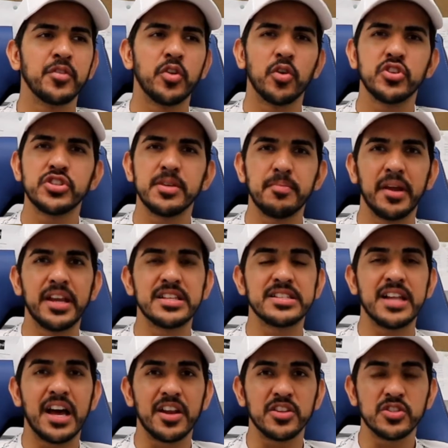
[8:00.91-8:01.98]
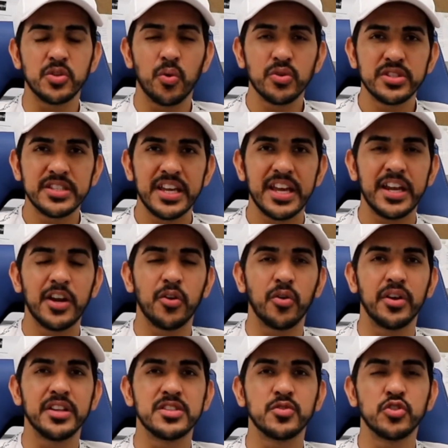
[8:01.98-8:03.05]
your shipping is not associated, or
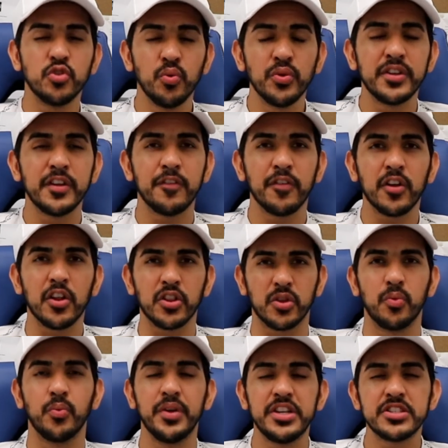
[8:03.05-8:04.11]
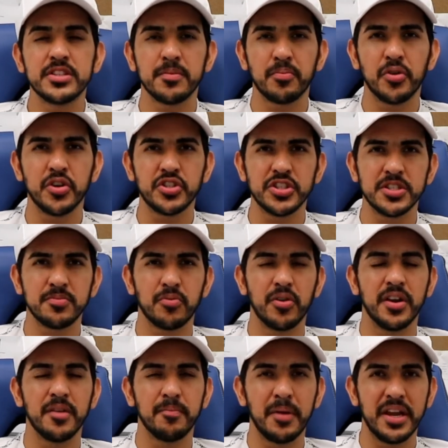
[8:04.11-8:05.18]
it's too difficult to reach the purchase
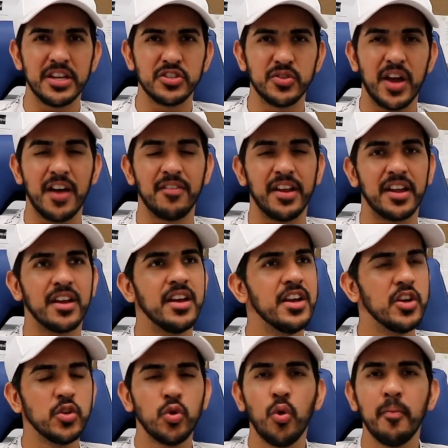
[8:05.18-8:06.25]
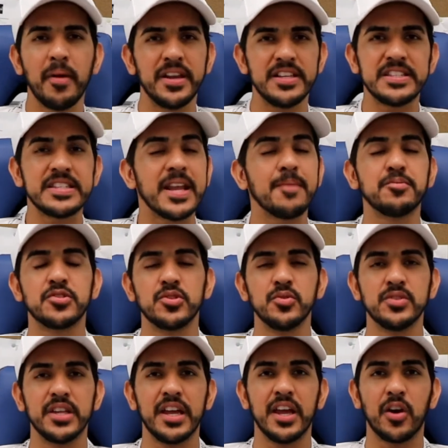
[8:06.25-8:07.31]
page. You have like too many steps to
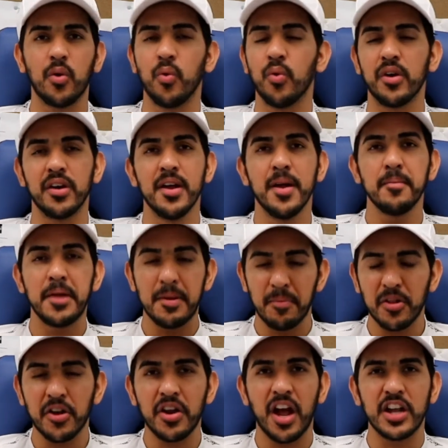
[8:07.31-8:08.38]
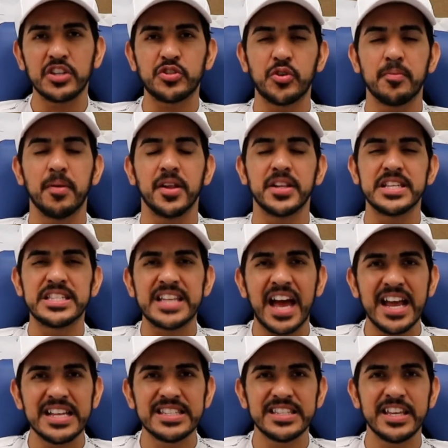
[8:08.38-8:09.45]
take, or people are not sure about the
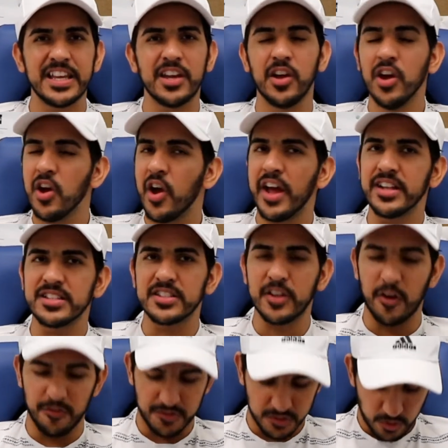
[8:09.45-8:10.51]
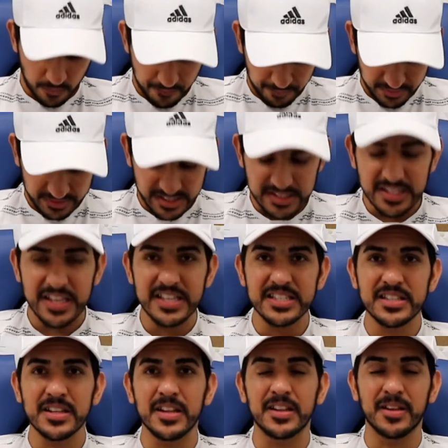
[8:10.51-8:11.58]
sizing and stuff. So this
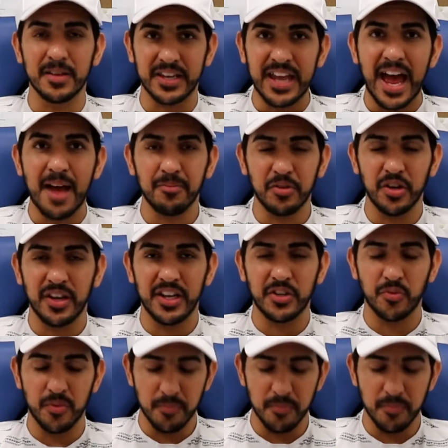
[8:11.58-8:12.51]
is the gap you need to